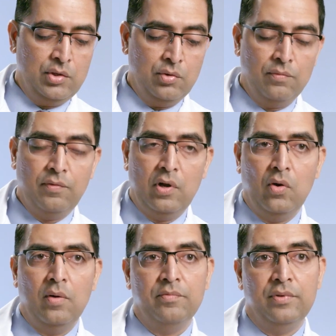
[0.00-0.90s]
You will
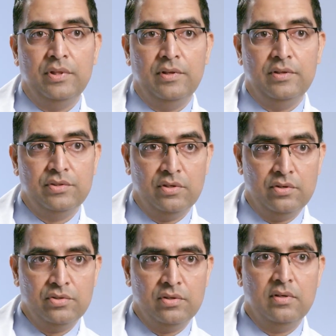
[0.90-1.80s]
follow up with the
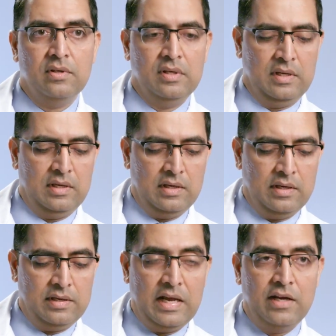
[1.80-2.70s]
surgeon,
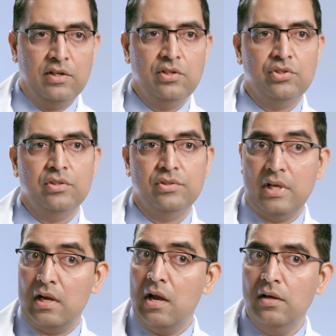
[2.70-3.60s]
dietitian,
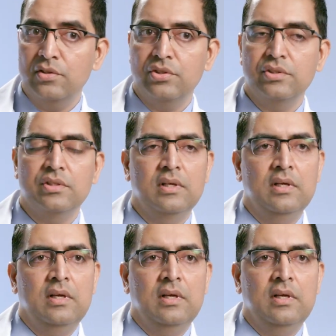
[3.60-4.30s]
psychologist,